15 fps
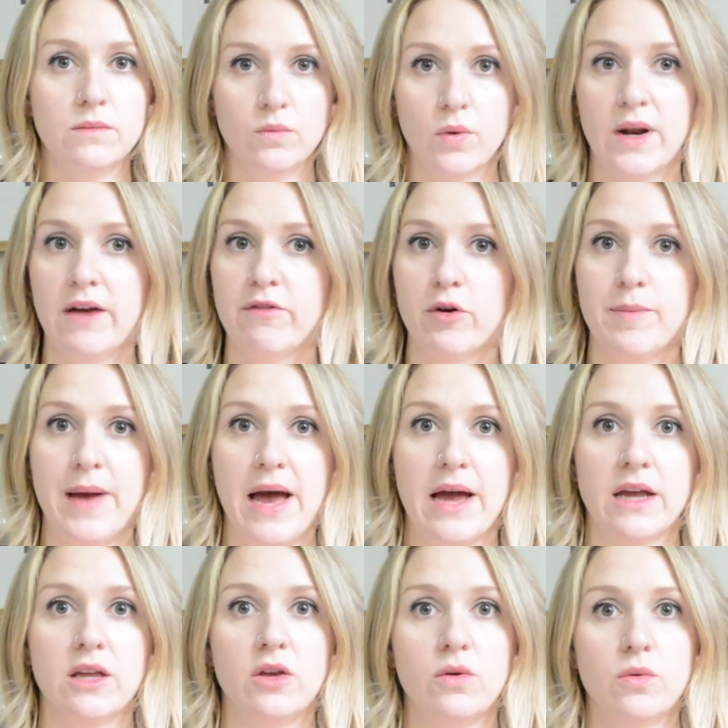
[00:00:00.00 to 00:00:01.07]
whatever
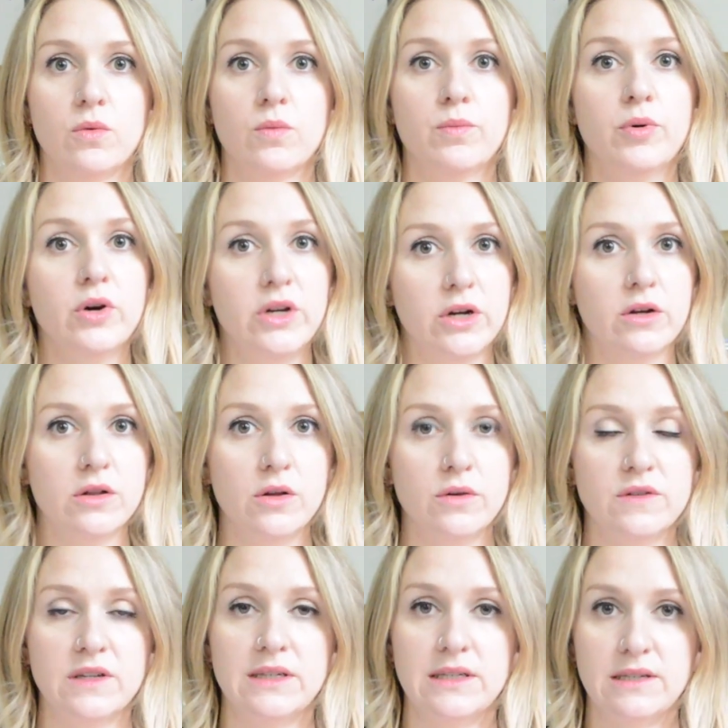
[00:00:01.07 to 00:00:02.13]
bag you put your
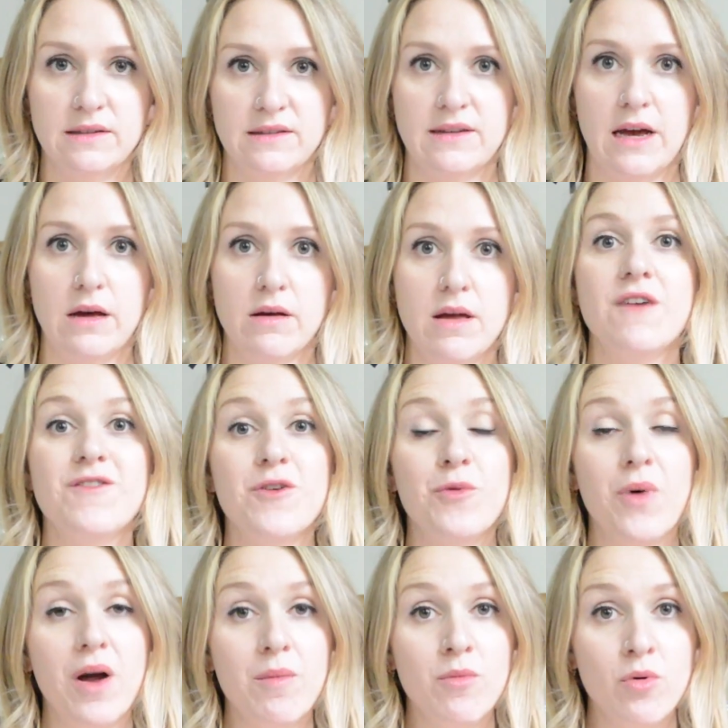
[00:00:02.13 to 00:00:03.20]
clothes in to sell. If you
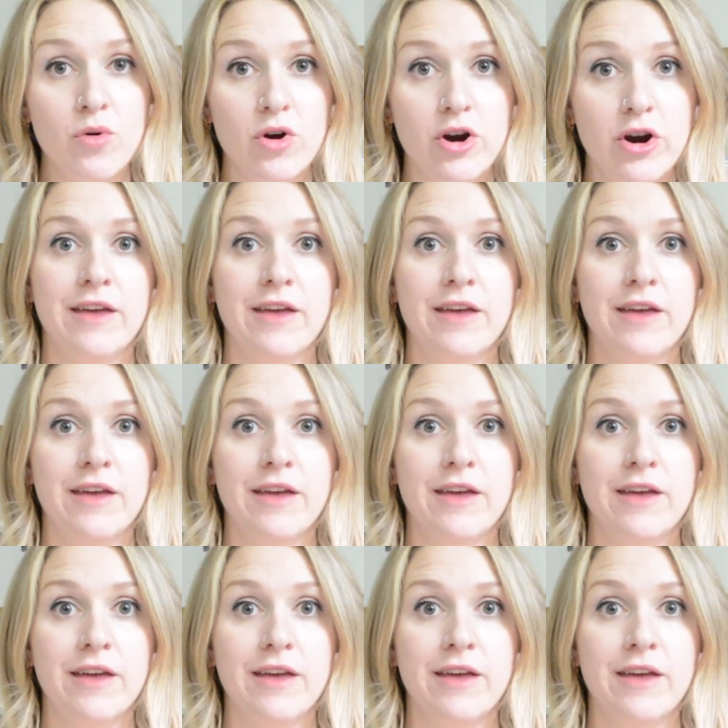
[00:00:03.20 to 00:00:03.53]
want more